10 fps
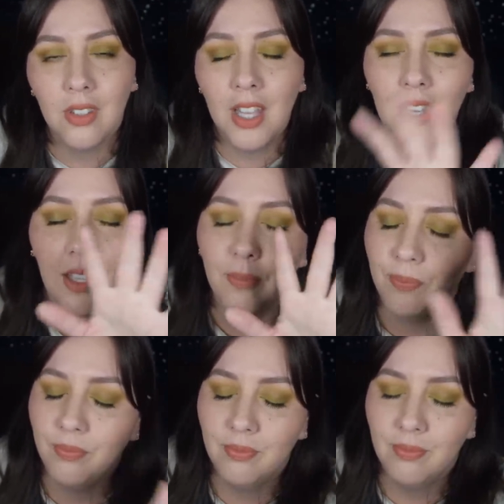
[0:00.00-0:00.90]
It
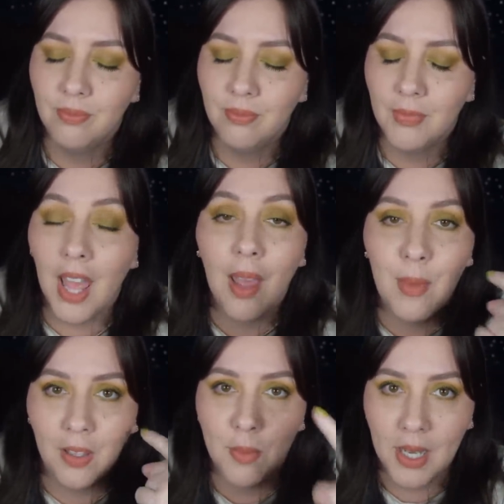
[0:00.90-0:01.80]

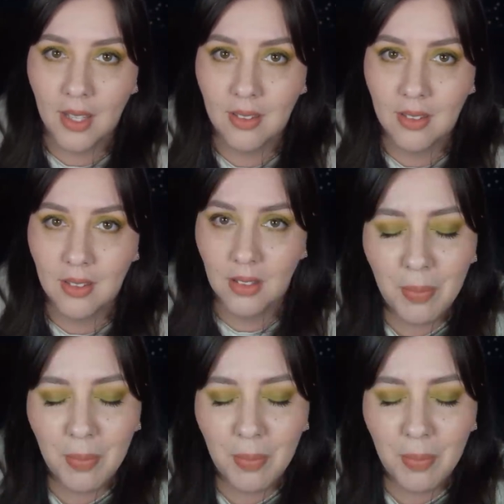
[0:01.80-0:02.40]
makes me nuts.